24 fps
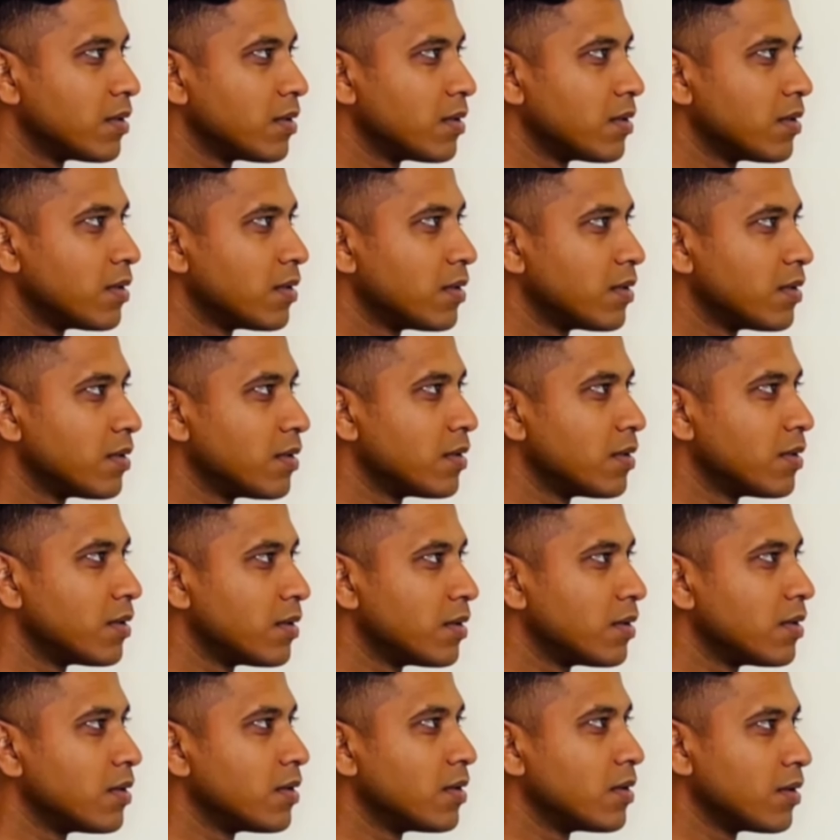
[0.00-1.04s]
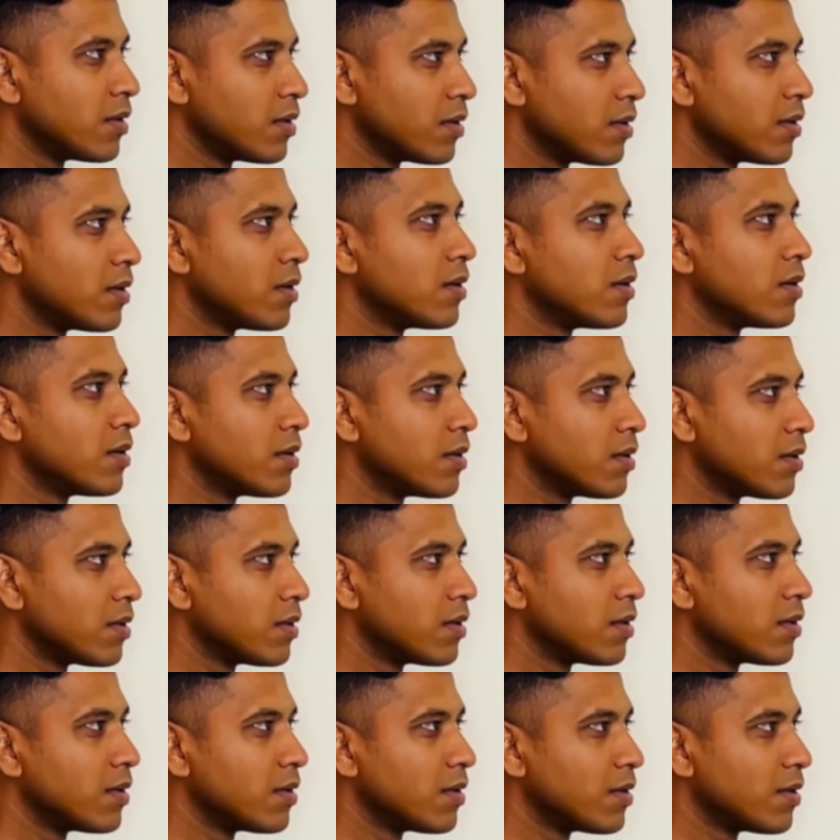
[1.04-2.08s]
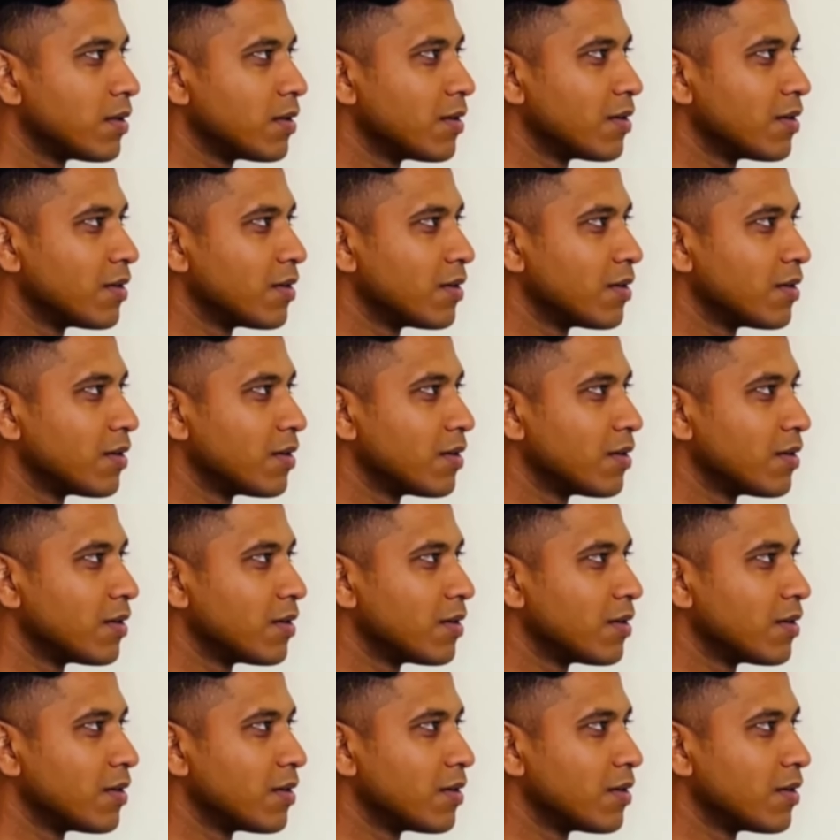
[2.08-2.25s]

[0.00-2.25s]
No words are spoken by the person on screen.